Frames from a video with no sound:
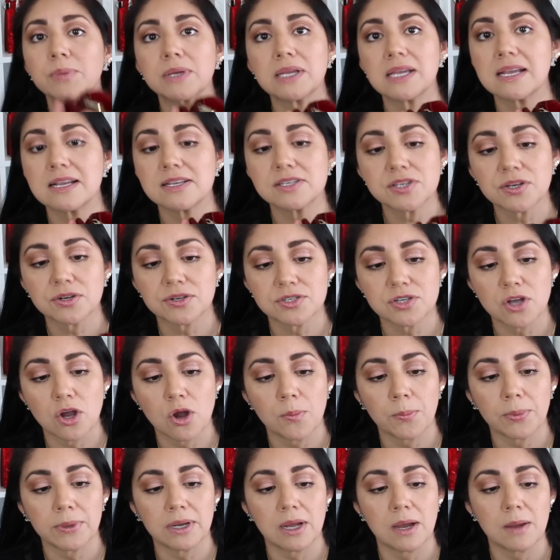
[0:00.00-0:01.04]
bit easier to
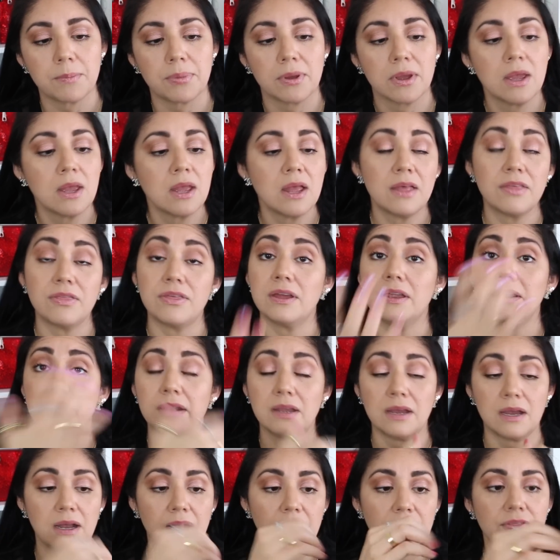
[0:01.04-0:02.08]
open up than,
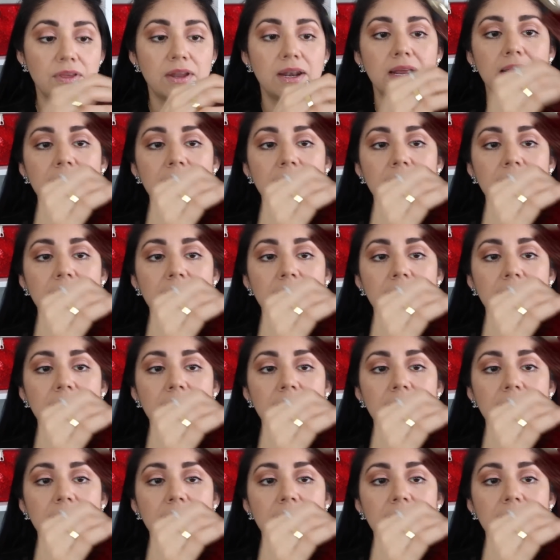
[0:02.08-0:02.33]
uh, than,